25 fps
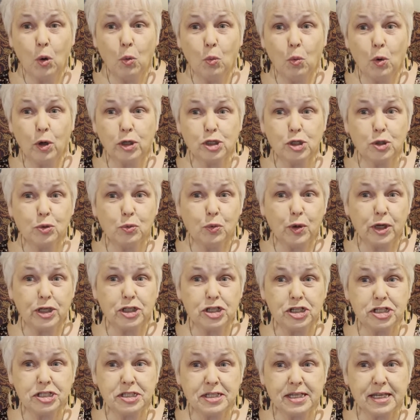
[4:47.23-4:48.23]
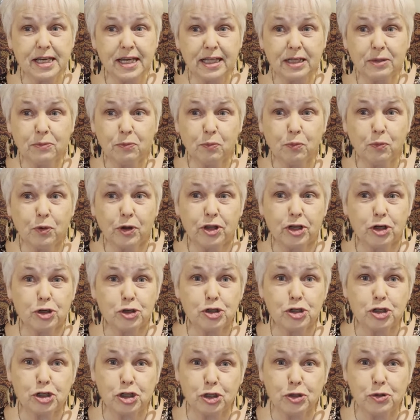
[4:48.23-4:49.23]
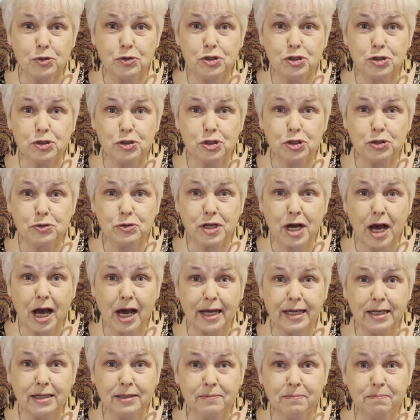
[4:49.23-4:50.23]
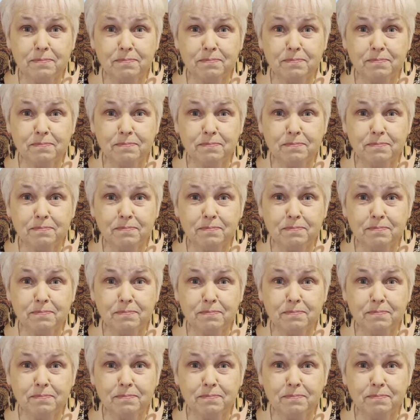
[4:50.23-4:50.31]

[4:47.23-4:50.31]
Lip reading: What do witches get when their shoes are too tight?